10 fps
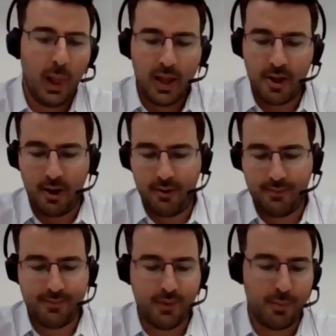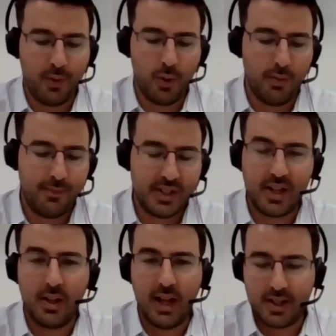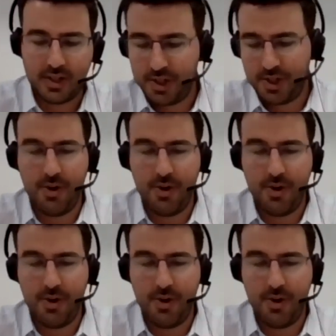you know, from your physical access,